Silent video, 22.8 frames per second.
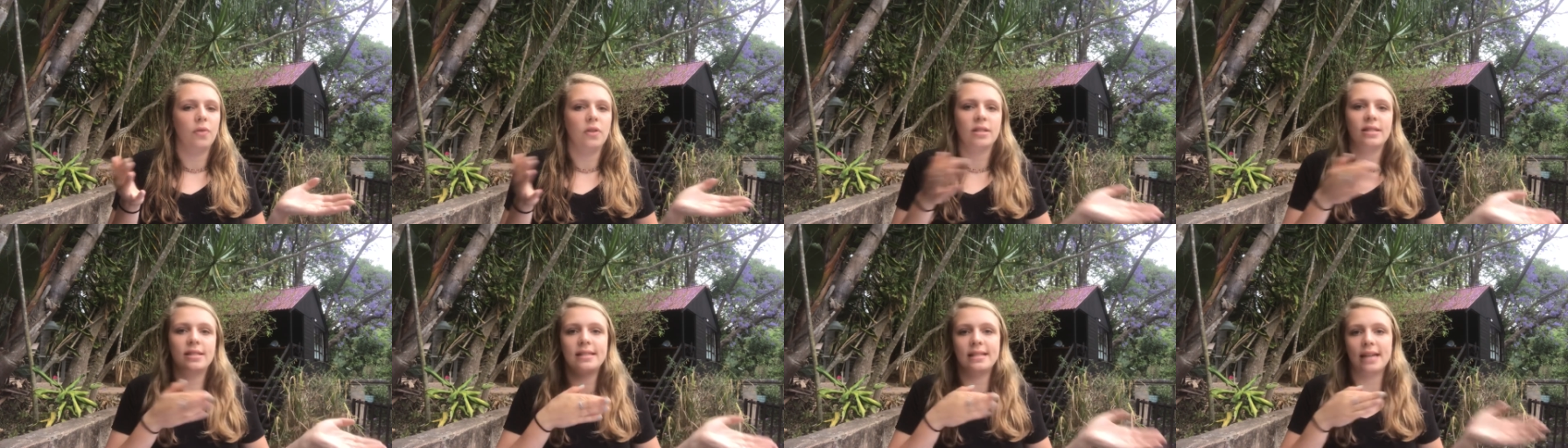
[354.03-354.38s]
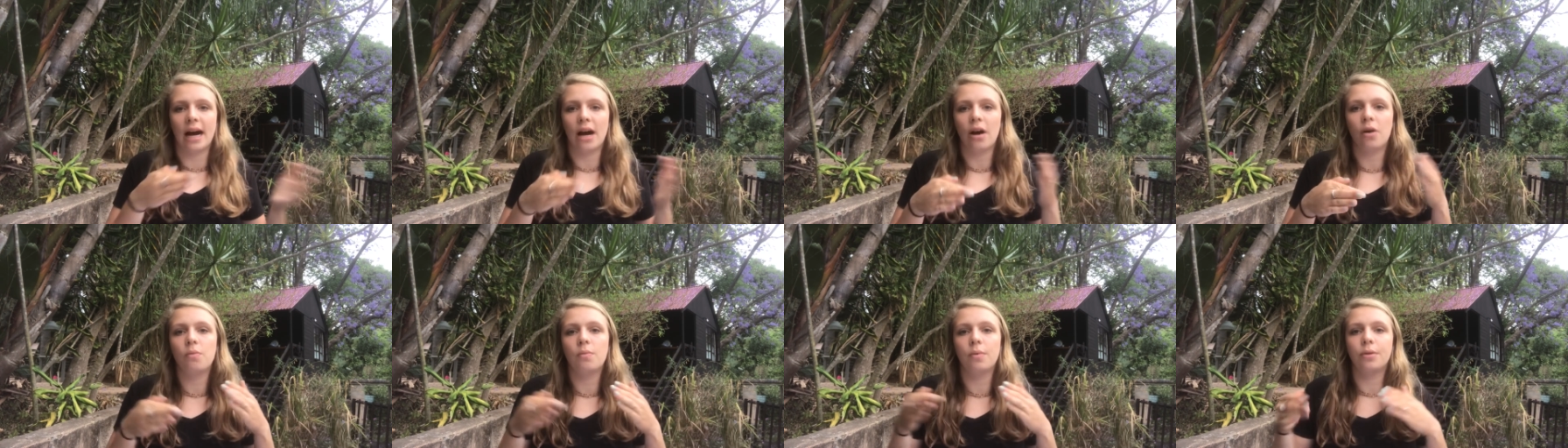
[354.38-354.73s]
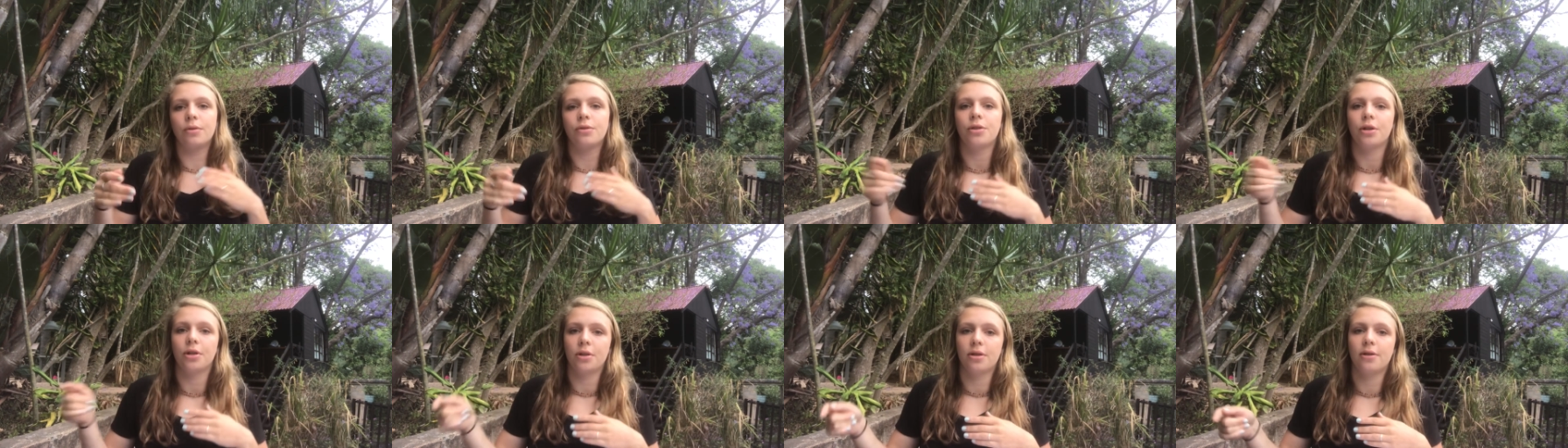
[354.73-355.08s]
this doubt will
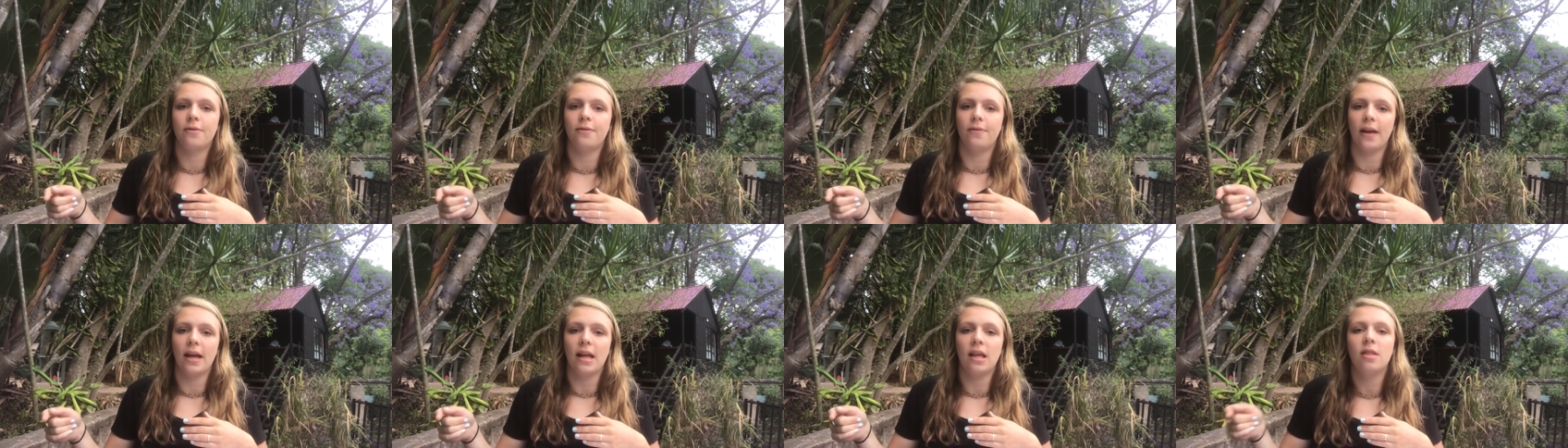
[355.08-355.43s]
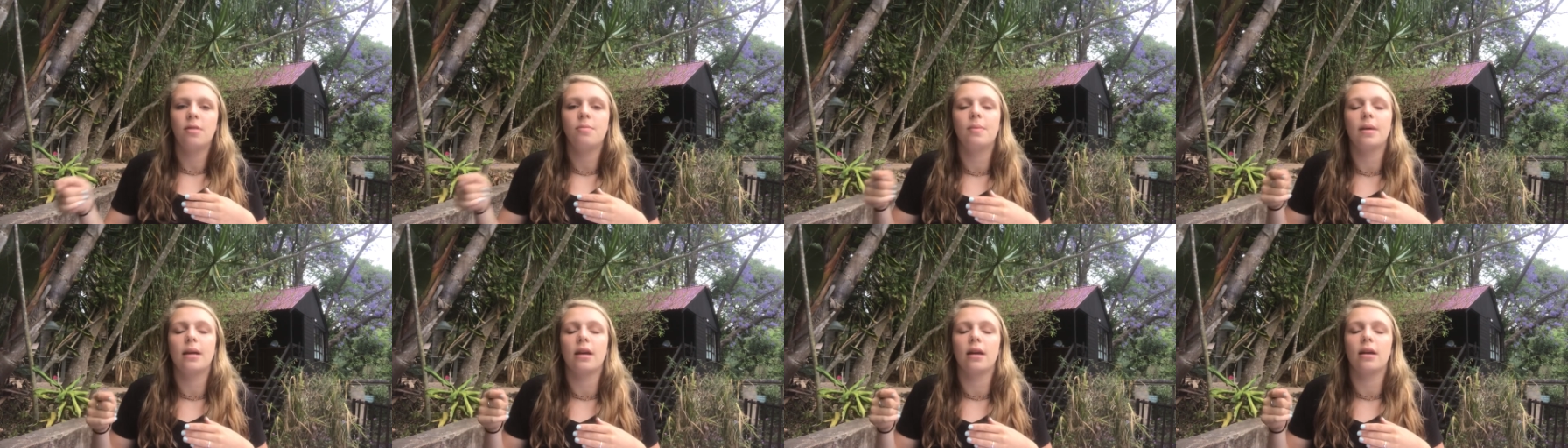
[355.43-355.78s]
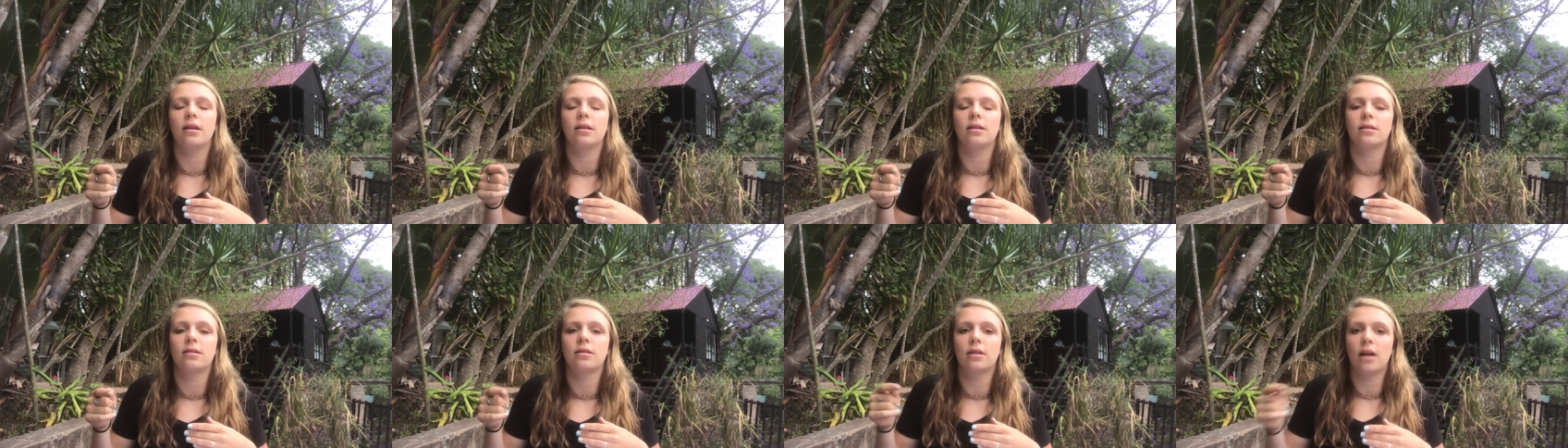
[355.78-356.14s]
turn to faith
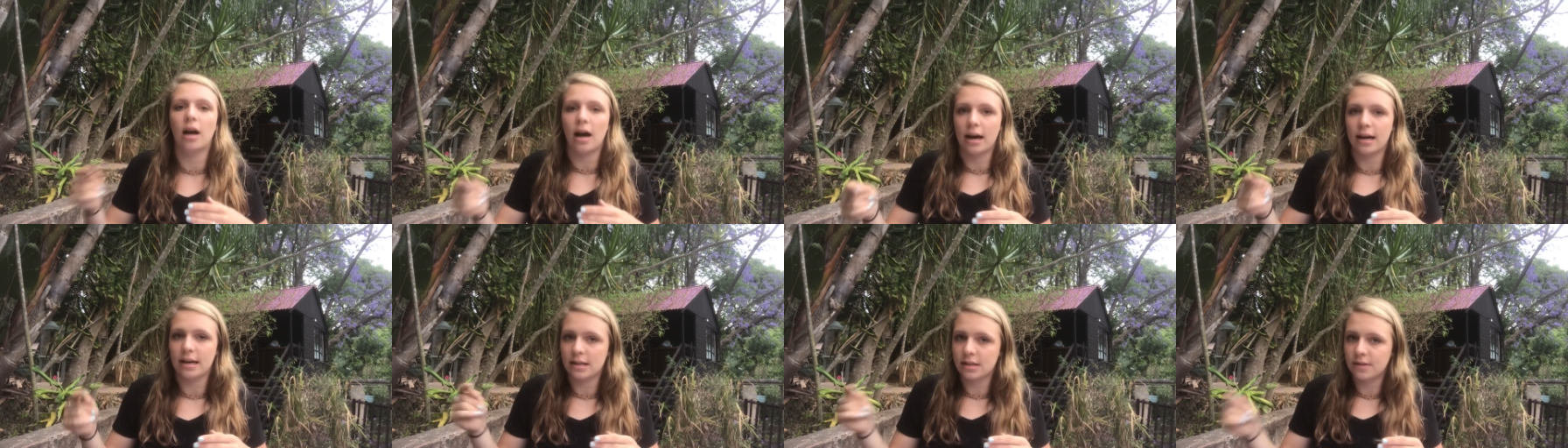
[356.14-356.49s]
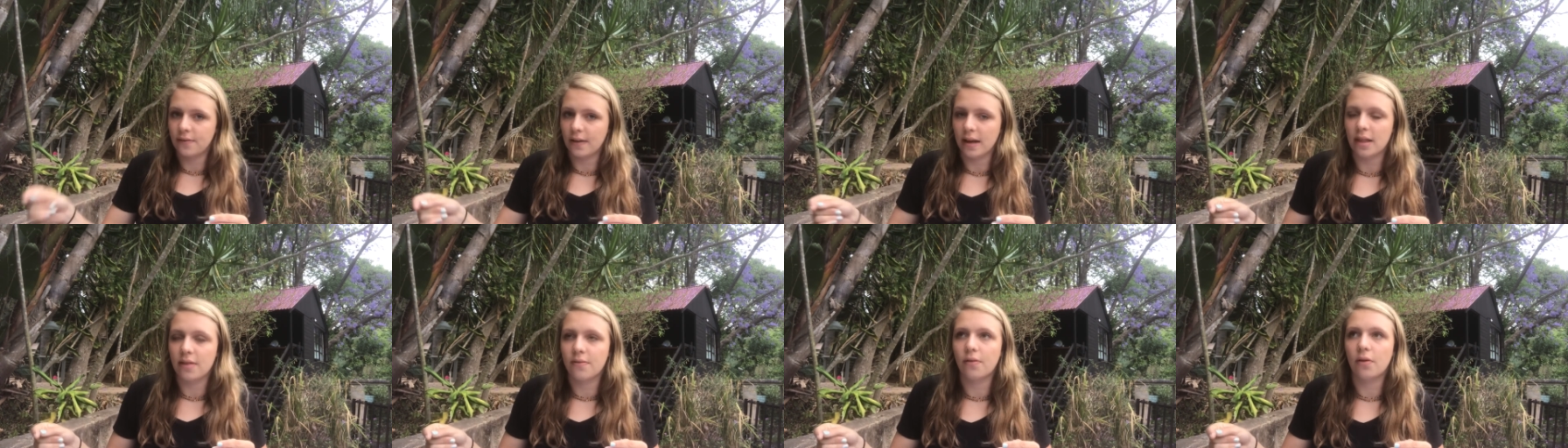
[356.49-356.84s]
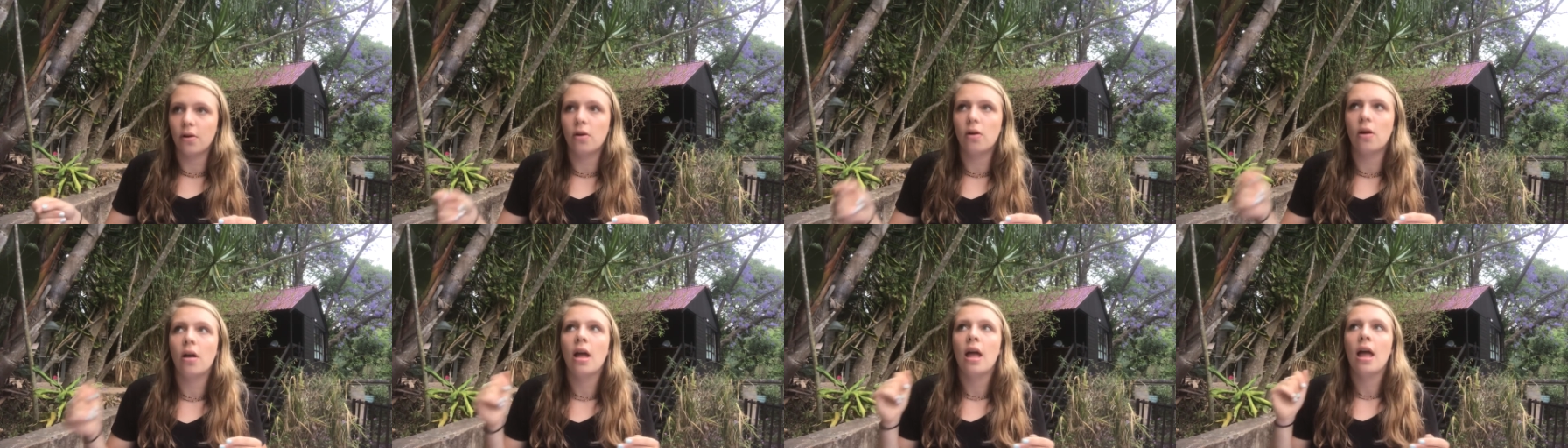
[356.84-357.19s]
because God is
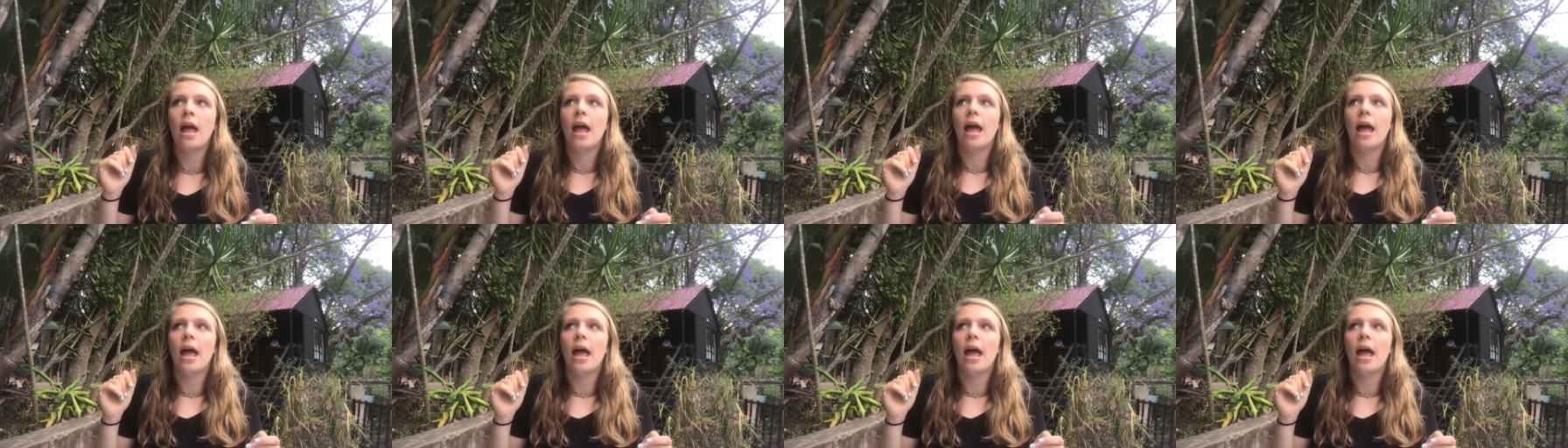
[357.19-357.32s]
faithful